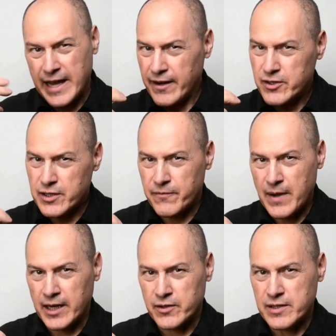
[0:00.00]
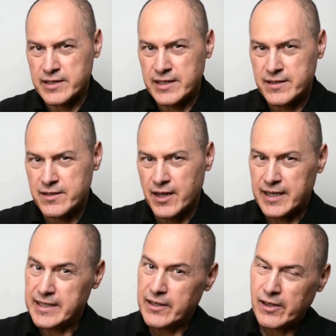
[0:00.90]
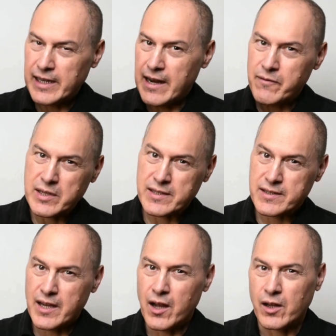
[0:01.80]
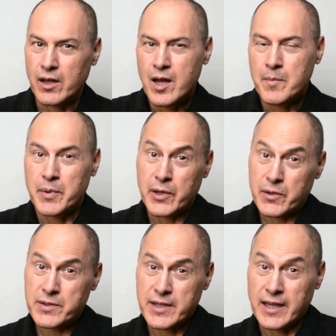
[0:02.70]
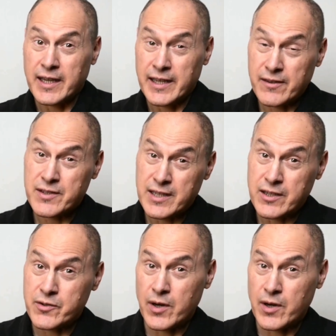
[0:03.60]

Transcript: the energy factories inside nearly every cell, producing adenosine